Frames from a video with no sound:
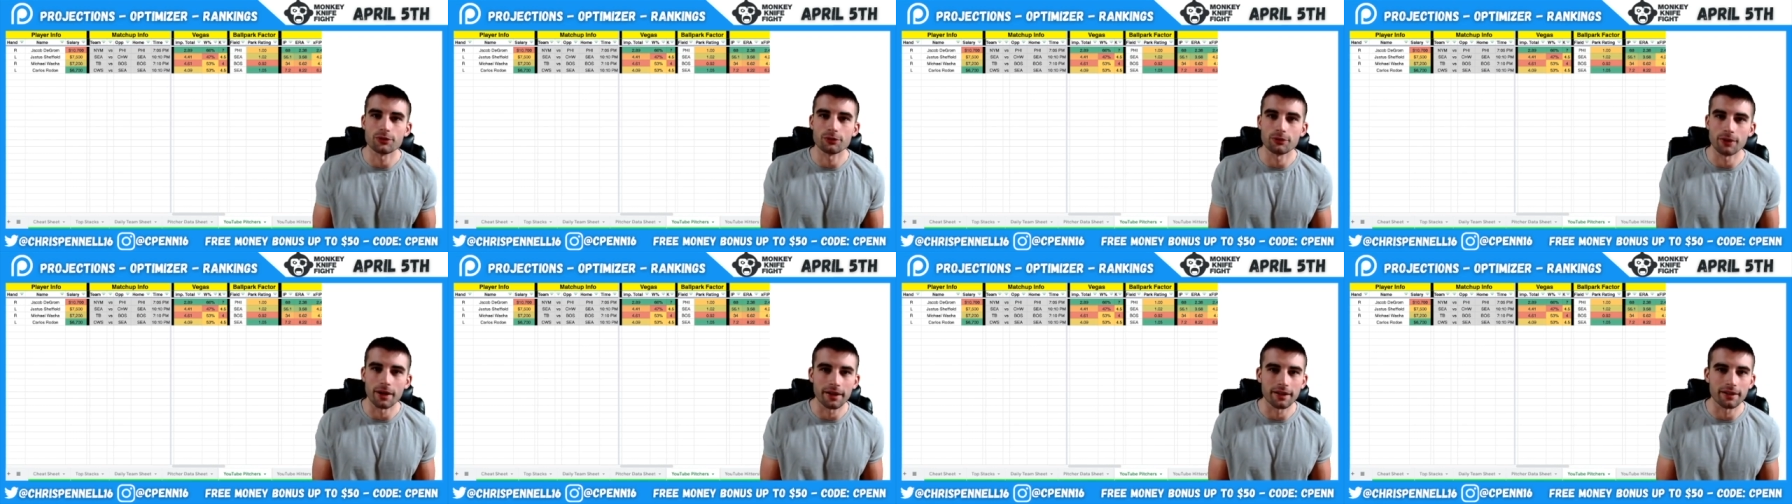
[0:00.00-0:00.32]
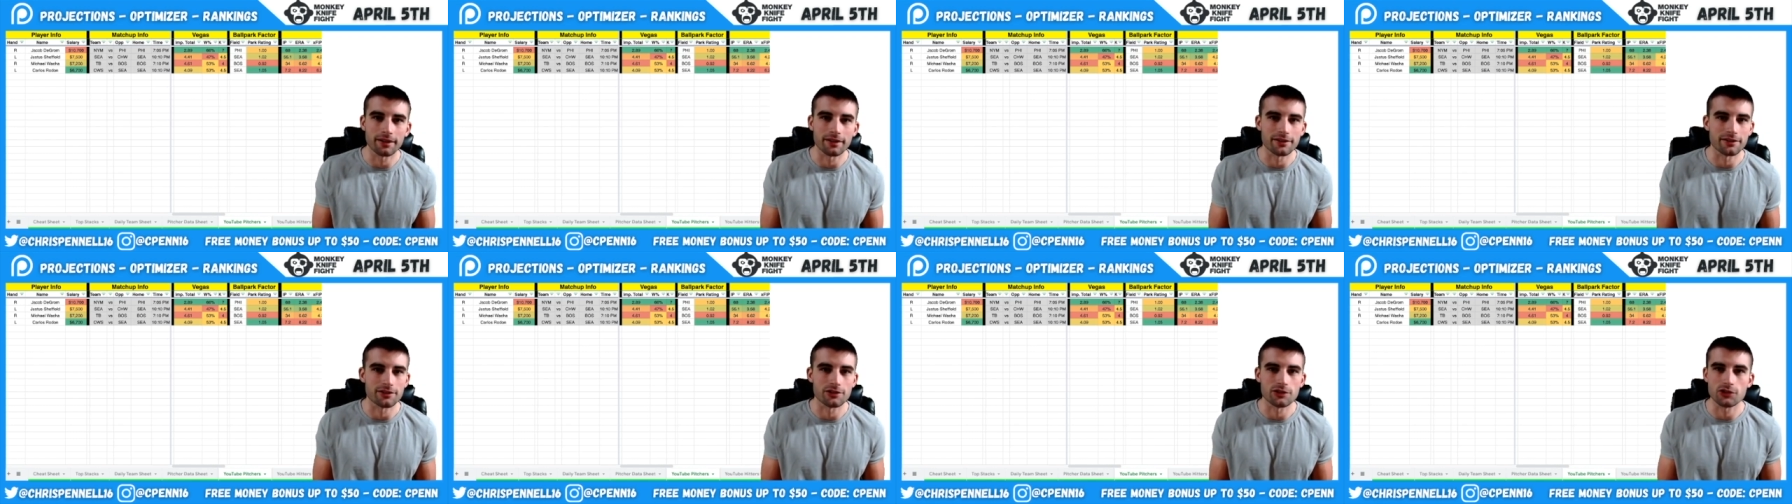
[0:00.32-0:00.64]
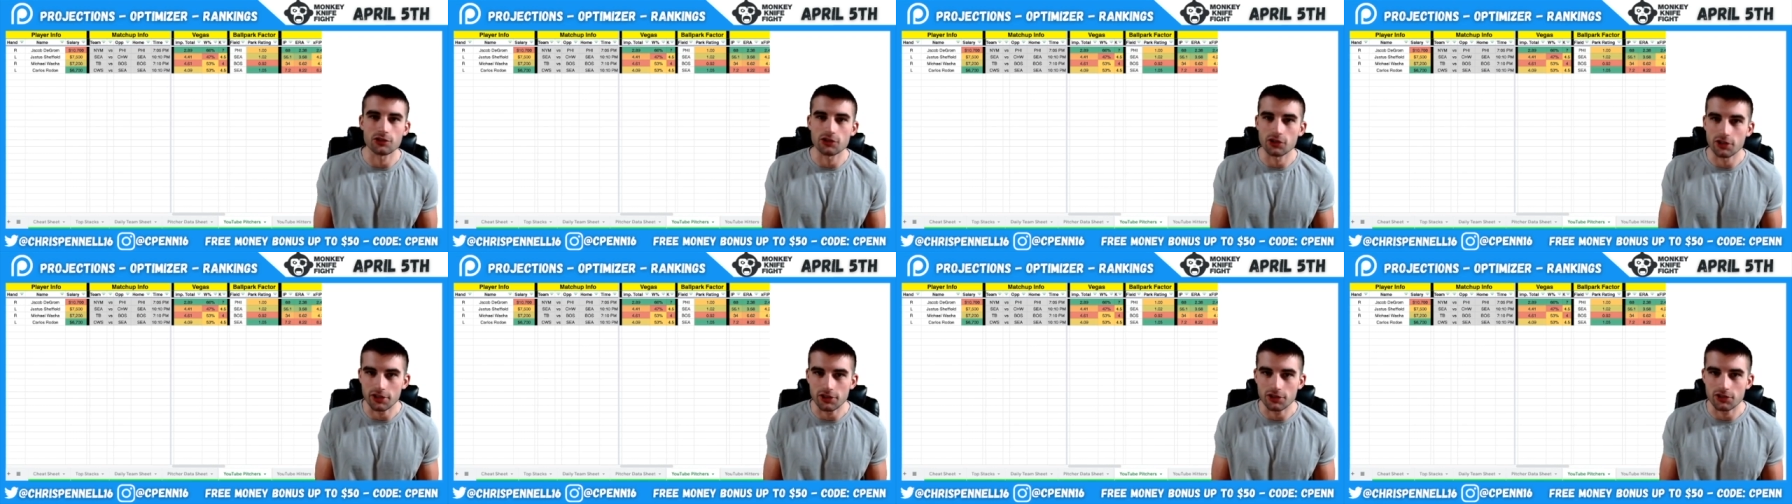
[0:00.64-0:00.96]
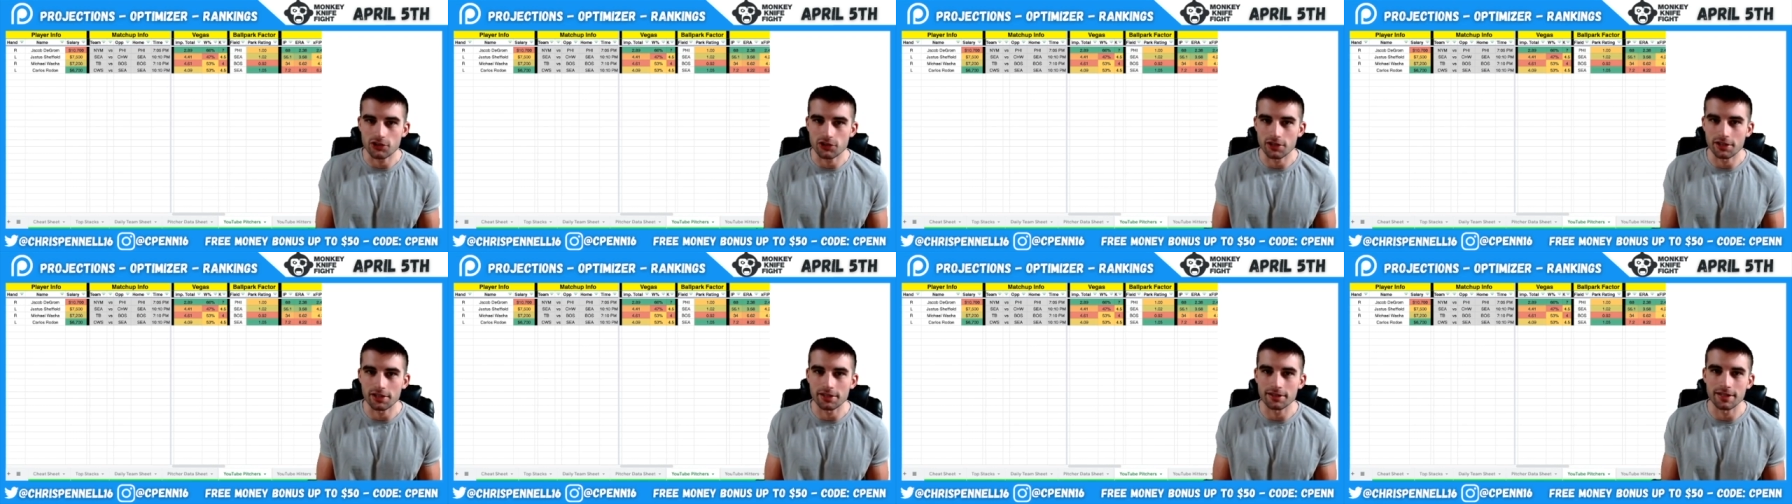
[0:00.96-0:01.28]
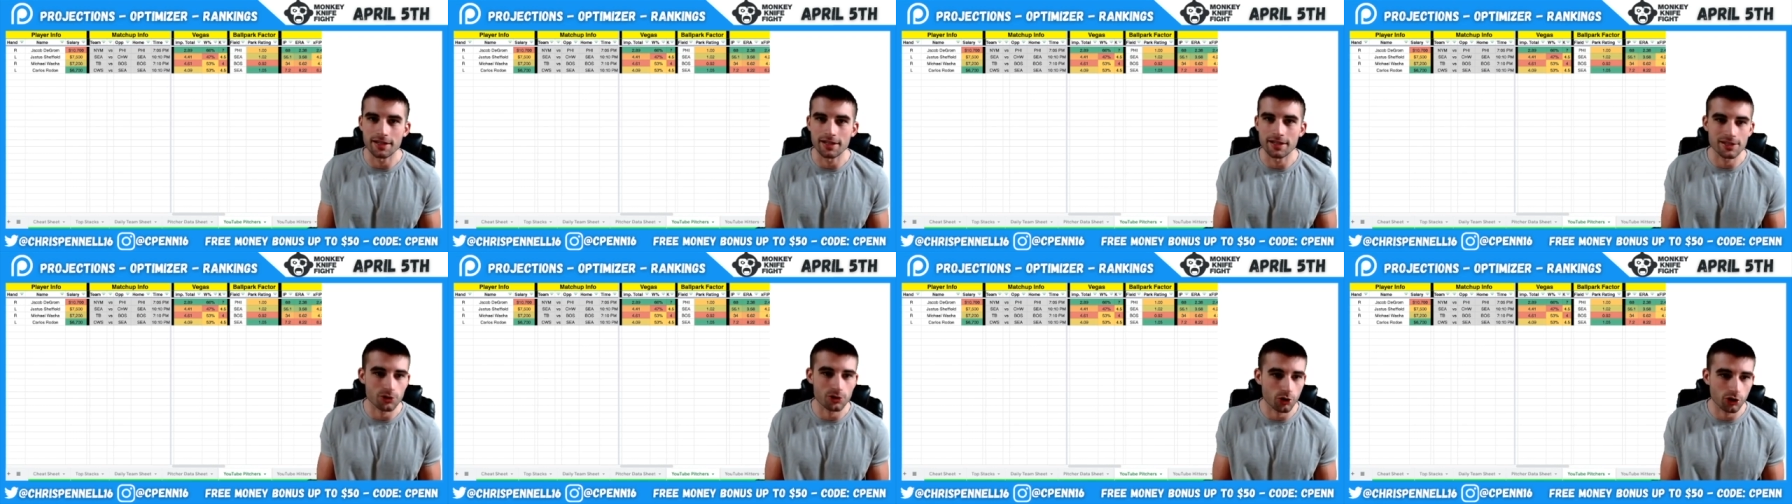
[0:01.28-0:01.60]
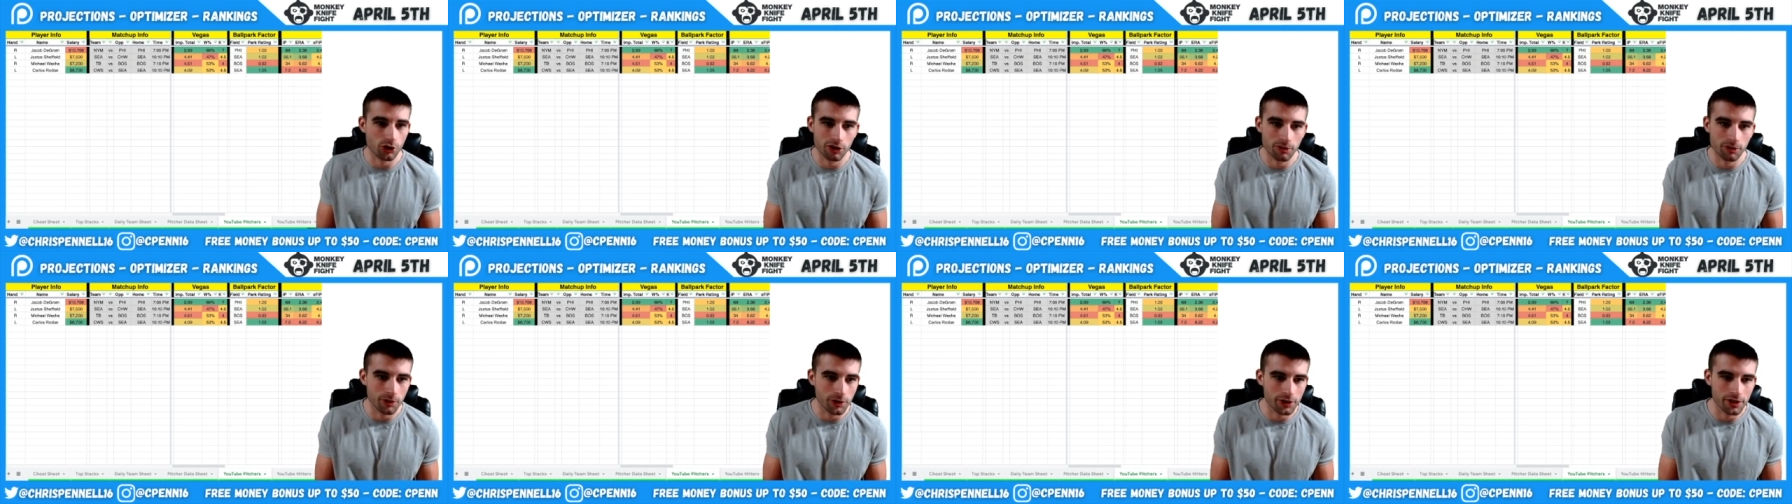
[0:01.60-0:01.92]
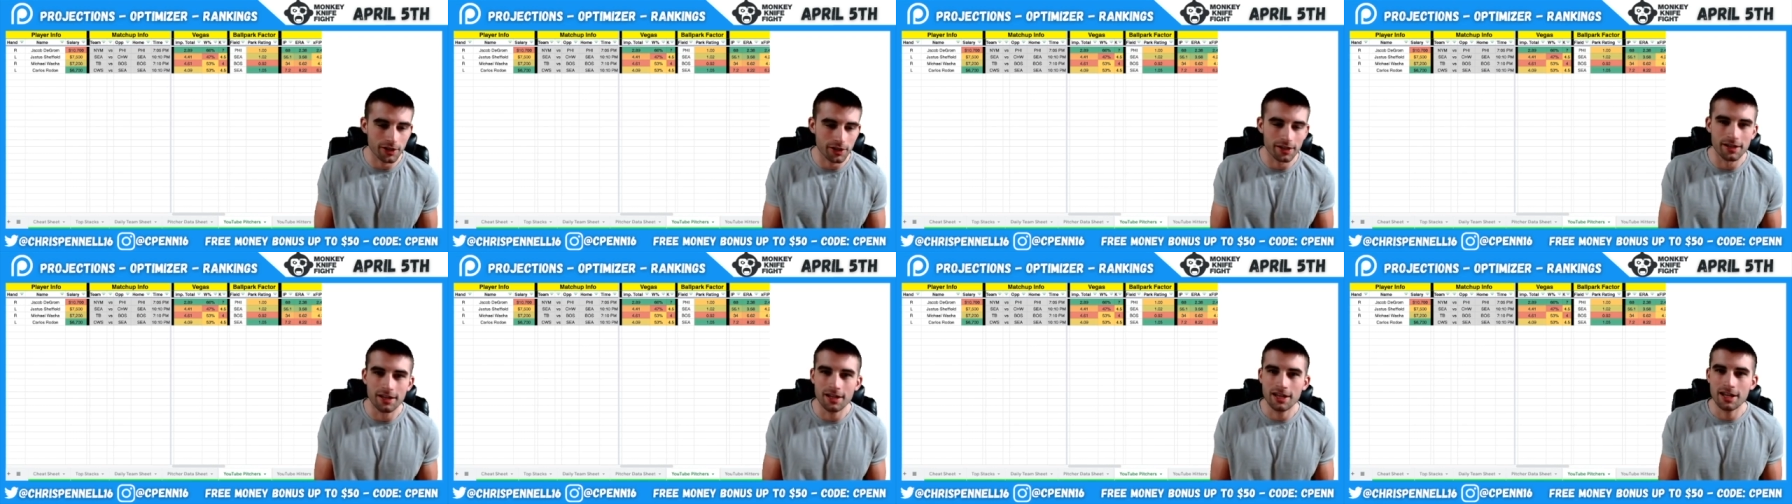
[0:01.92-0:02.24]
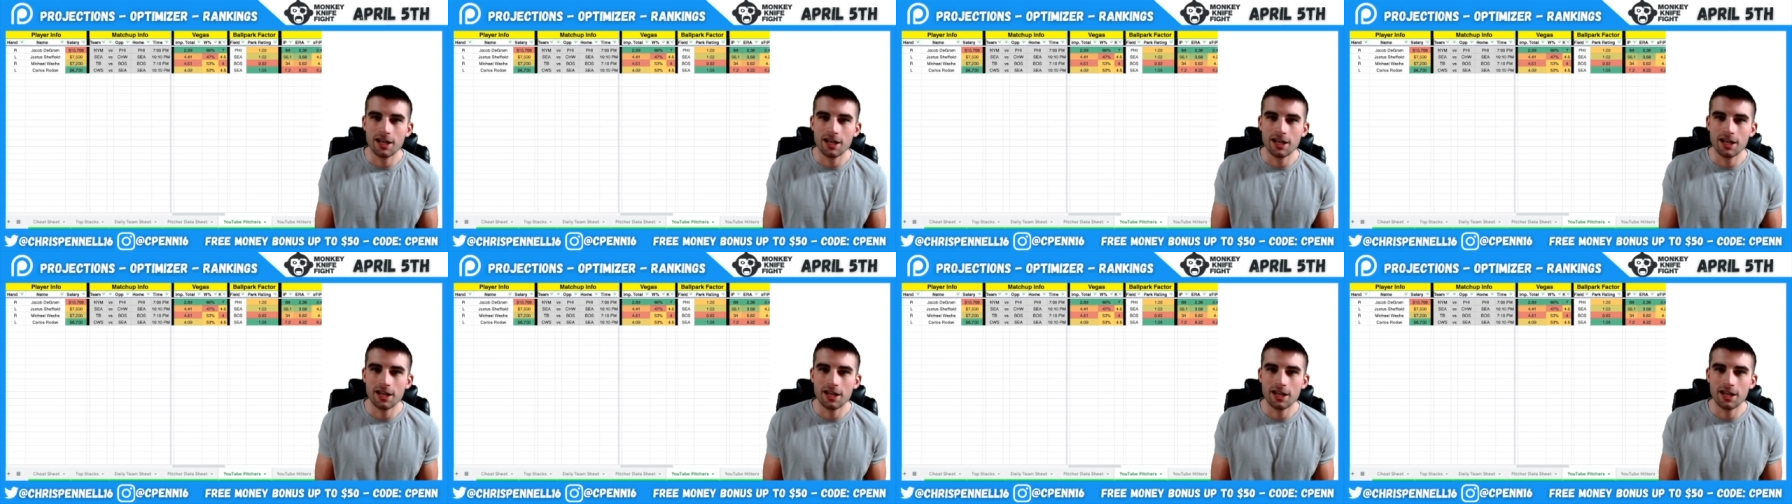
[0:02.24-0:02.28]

rankings, cheat sheet, the Discord community,